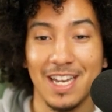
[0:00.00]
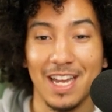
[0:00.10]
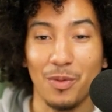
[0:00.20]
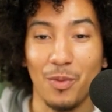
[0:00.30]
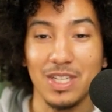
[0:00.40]

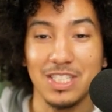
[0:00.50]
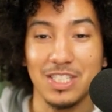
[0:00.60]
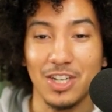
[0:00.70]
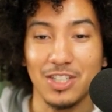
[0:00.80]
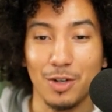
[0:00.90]
Like once I
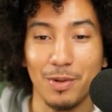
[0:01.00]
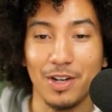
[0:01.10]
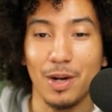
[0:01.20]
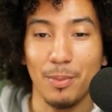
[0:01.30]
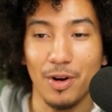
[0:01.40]
start talking about a
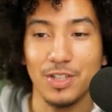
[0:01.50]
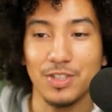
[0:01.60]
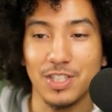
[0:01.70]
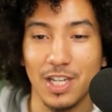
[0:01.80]
couple hundreds,